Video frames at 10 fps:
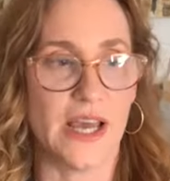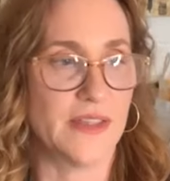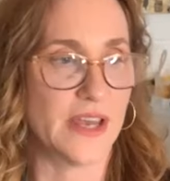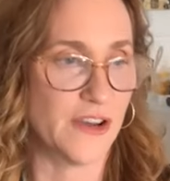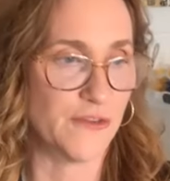
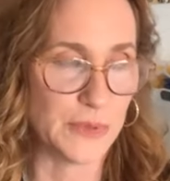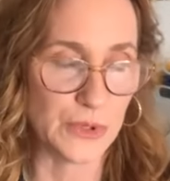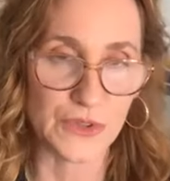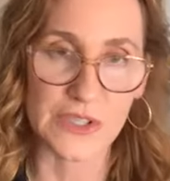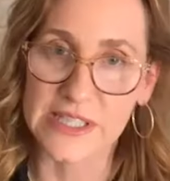and they have
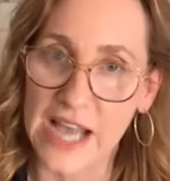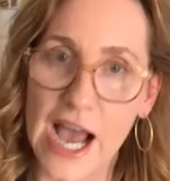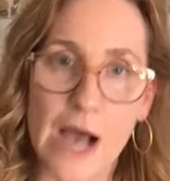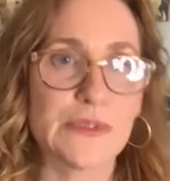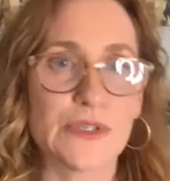built these
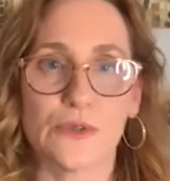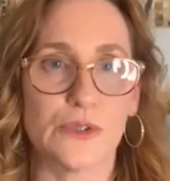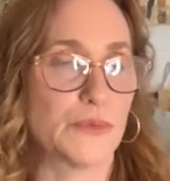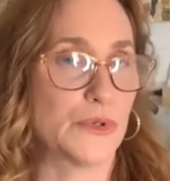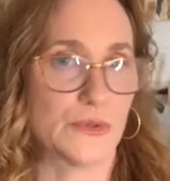
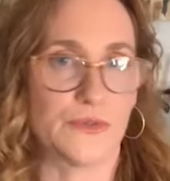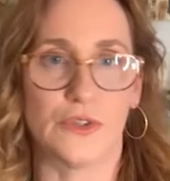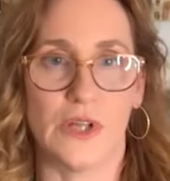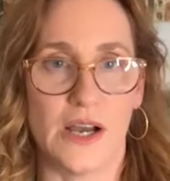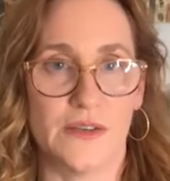absolutely
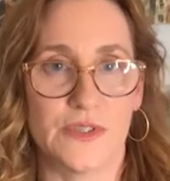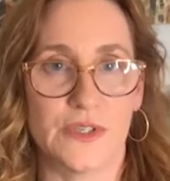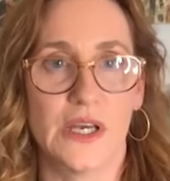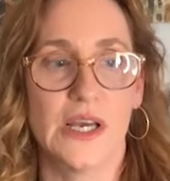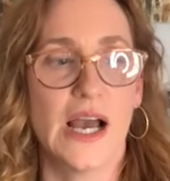beautiful lives.